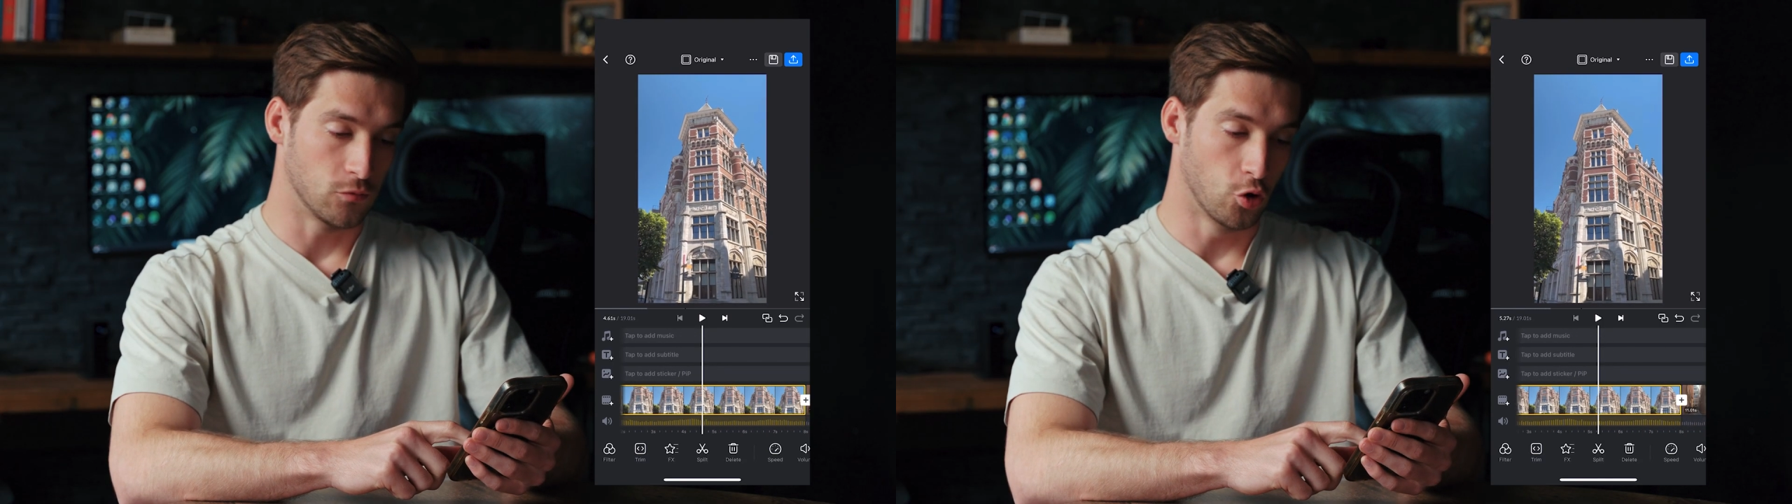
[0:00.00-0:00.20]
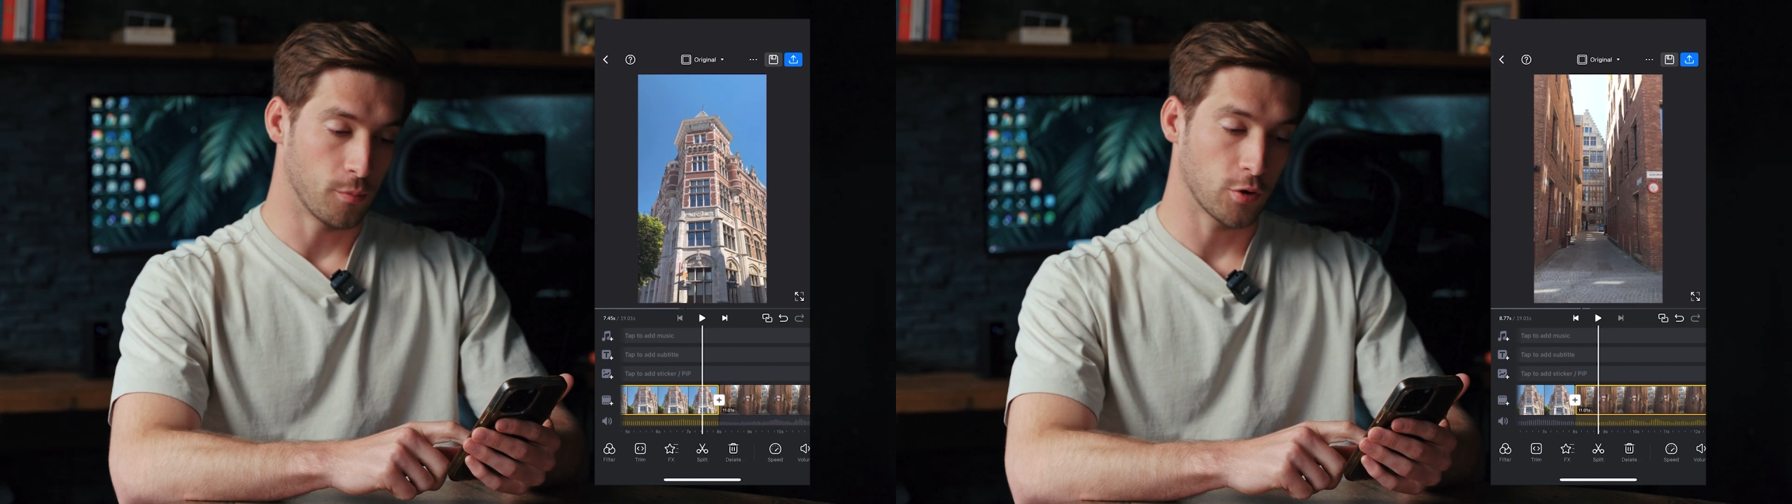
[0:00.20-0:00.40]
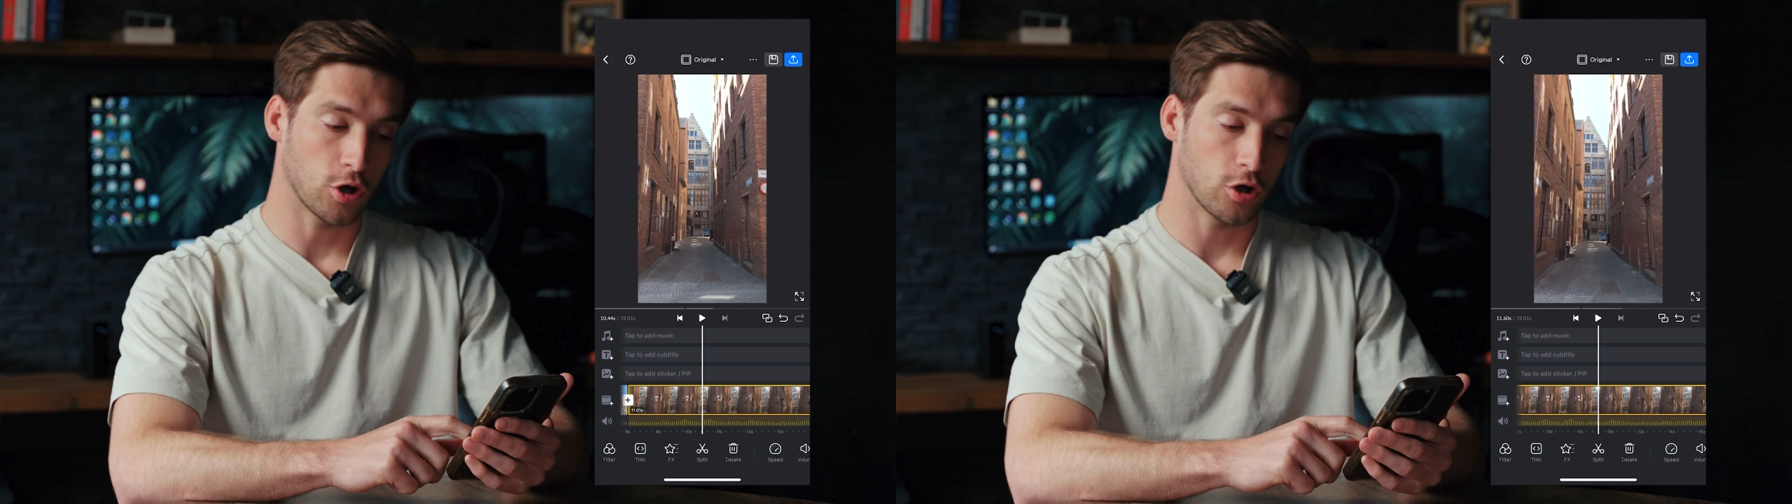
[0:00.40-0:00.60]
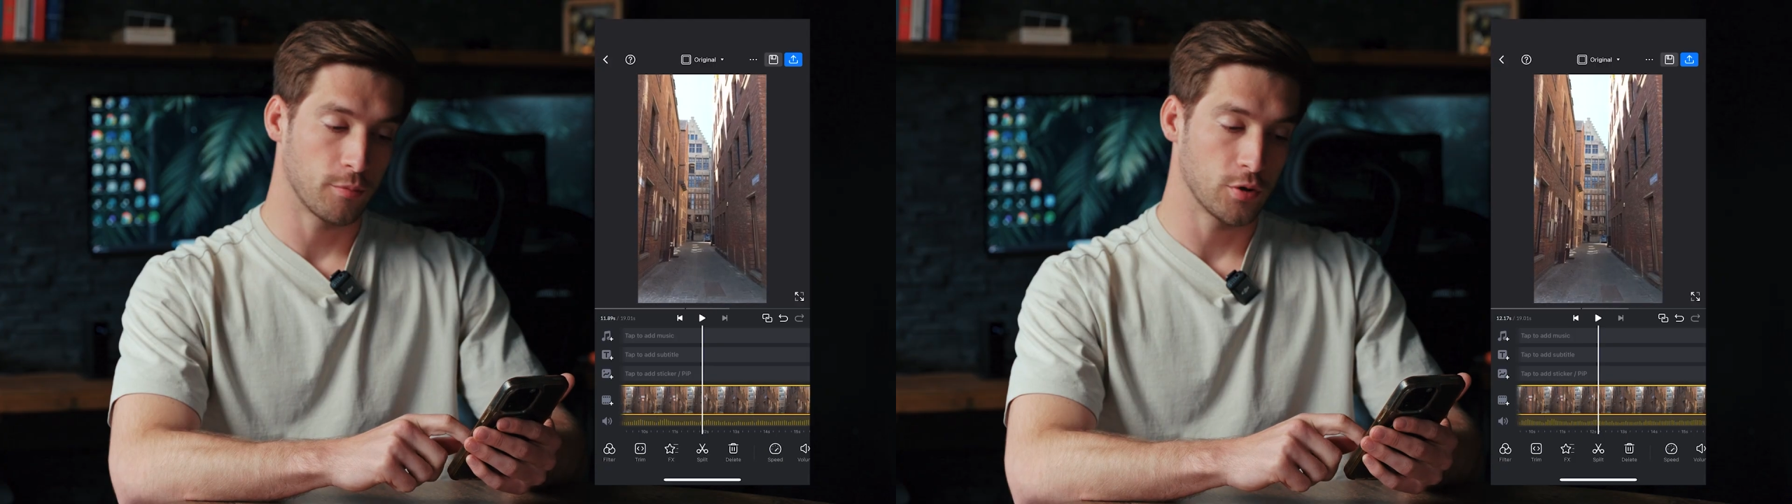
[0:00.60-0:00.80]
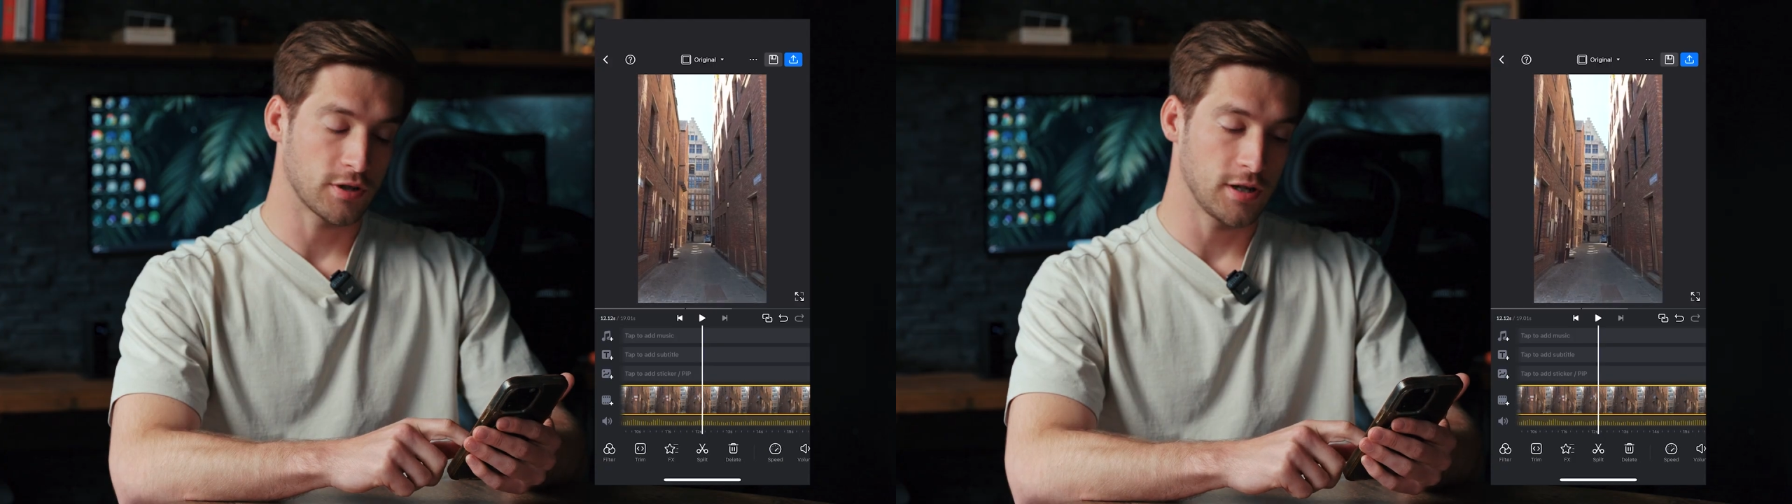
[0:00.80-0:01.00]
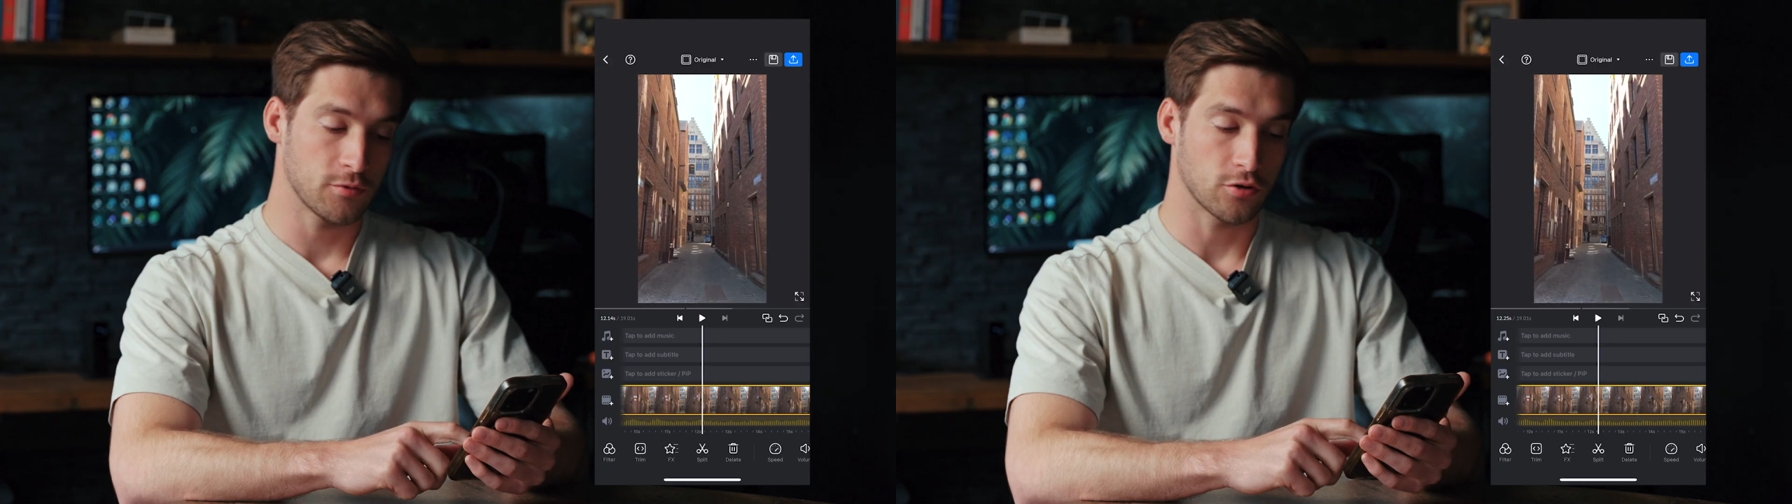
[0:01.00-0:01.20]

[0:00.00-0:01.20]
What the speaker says: normal color mode clip.